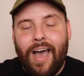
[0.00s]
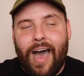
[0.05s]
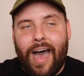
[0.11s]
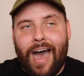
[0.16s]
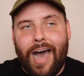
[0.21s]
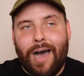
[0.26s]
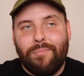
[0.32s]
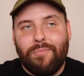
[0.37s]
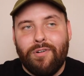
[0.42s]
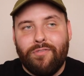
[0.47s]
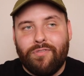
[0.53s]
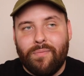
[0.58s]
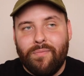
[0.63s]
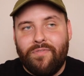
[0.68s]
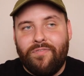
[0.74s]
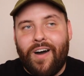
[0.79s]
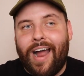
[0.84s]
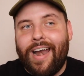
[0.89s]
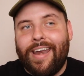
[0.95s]

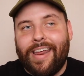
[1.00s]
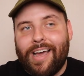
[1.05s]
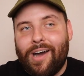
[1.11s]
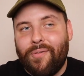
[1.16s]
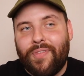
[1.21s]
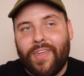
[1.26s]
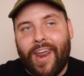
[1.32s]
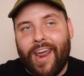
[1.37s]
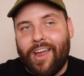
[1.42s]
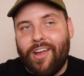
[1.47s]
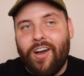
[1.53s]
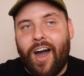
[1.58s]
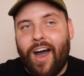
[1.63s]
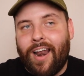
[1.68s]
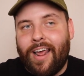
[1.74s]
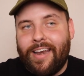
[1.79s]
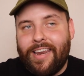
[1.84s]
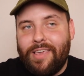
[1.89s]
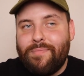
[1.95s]
from finding out that I
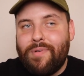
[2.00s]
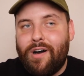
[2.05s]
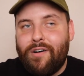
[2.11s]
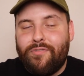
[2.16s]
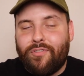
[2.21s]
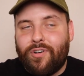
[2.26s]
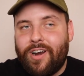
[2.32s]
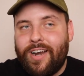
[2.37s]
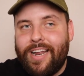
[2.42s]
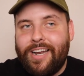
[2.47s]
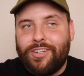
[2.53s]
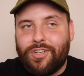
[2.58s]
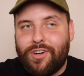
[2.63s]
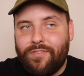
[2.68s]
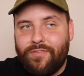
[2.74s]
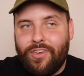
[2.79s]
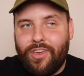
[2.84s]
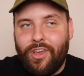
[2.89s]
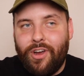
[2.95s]
got an email for an
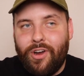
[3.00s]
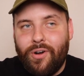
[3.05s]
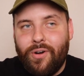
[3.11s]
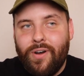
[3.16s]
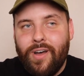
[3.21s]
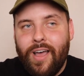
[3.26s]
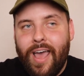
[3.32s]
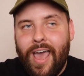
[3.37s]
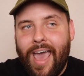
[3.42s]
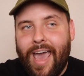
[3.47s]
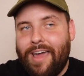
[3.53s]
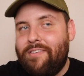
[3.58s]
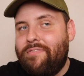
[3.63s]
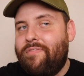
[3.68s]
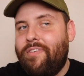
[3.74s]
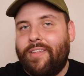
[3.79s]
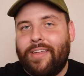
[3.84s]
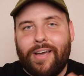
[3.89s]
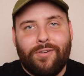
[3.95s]
interview and
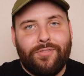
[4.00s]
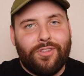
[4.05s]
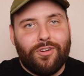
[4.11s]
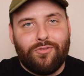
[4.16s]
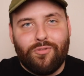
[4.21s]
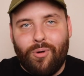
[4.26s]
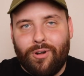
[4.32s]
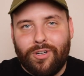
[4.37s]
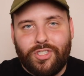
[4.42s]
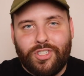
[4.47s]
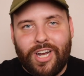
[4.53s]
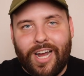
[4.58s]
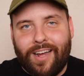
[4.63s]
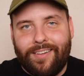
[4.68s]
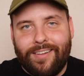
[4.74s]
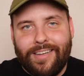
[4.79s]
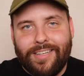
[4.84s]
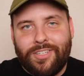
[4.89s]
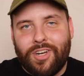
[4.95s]
filling out the role
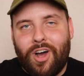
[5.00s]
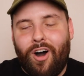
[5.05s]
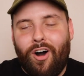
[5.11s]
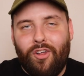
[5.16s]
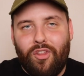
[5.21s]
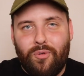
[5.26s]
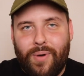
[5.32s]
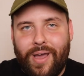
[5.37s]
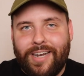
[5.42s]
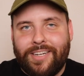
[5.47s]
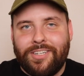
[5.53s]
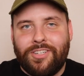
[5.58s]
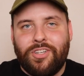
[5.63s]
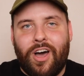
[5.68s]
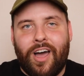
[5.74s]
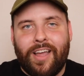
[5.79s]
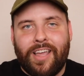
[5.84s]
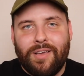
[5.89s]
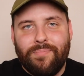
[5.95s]
checklist all the way to
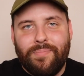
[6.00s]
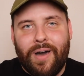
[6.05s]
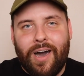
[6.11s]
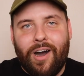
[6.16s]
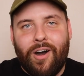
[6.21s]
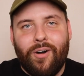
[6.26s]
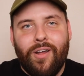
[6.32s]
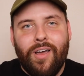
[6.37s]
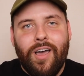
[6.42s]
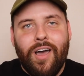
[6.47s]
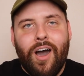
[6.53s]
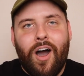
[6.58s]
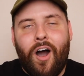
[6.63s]
talking about